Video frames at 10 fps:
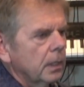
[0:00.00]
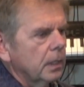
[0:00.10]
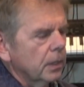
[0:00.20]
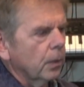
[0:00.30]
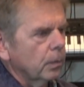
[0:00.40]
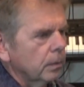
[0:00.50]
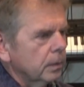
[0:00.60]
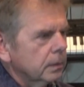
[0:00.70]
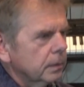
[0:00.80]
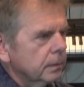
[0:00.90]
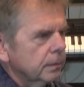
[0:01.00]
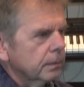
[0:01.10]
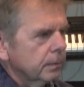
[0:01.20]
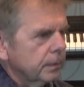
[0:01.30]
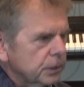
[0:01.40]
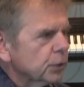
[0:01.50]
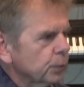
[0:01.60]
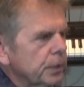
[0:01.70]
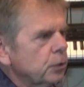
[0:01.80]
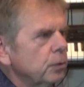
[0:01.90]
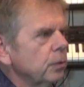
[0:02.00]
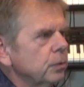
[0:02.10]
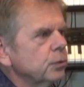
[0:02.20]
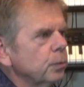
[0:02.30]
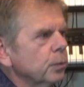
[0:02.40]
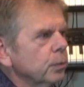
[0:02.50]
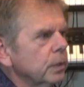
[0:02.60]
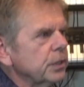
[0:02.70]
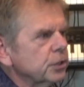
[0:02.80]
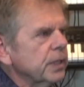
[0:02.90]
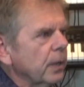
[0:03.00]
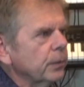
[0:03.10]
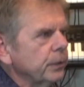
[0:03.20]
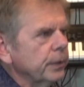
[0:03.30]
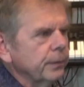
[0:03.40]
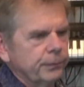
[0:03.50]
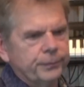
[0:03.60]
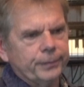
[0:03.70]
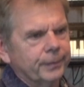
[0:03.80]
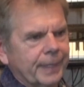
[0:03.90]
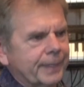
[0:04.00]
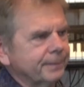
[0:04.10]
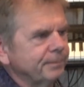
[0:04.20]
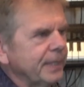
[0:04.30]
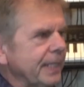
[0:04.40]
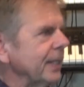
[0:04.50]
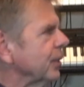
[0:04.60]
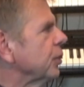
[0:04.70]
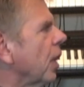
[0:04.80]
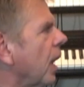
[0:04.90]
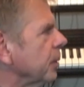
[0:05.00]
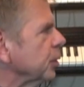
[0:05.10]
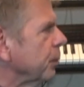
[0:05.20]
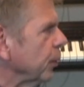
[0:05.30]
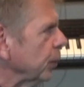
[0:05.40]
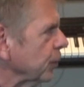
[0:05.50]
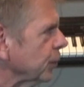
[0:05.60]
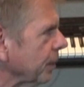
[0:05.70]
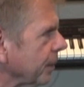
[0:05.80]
you know, these 3 tunes would really sound good if, you know, like Ian Thomas produced